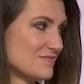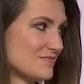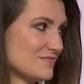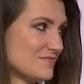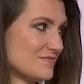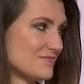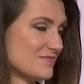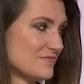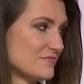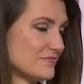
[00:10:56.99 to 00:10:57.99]

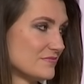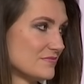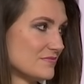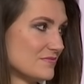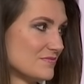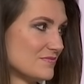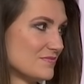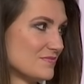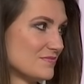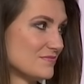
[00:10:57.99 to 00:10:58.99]

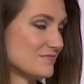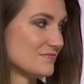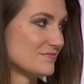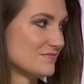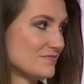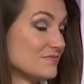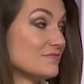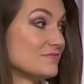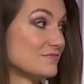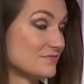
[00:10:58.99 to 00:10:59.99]

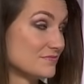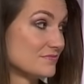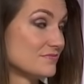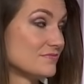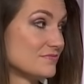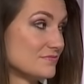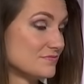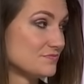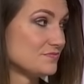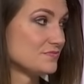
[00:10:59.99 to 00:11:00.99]

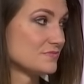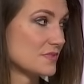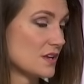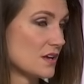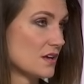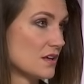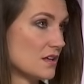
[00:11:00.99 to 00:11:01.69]
[no speech]